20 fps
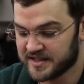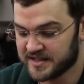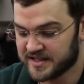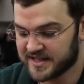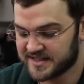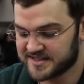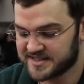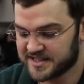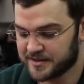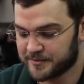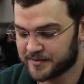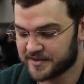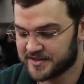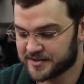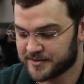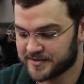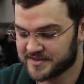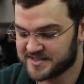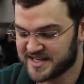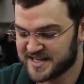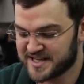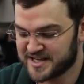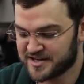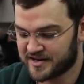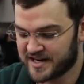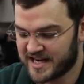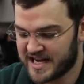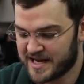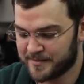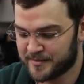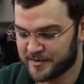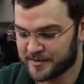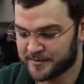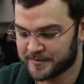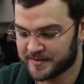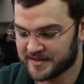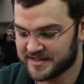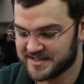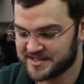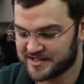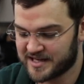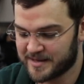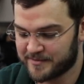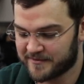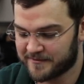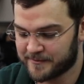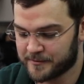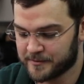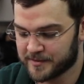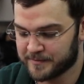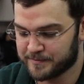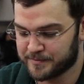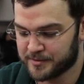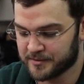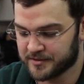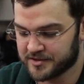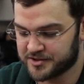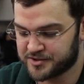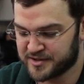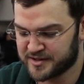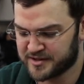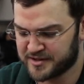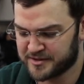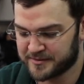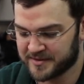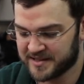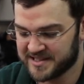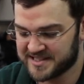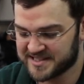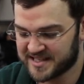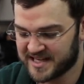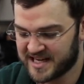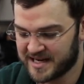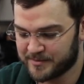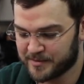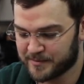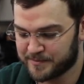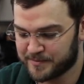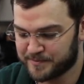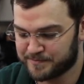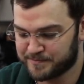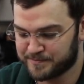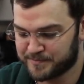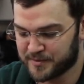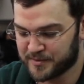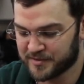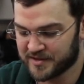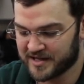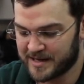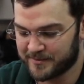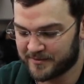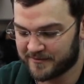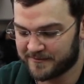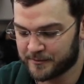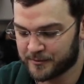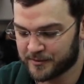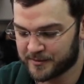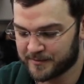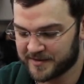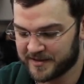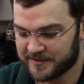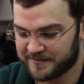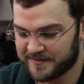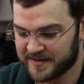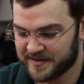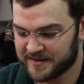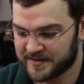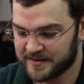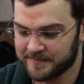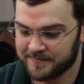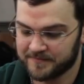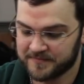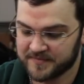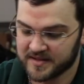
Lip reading: Next thing you want to do is take your hammer, release your hammer forward, pull the trigger to release the hammer, pull the hammer forward with your finger,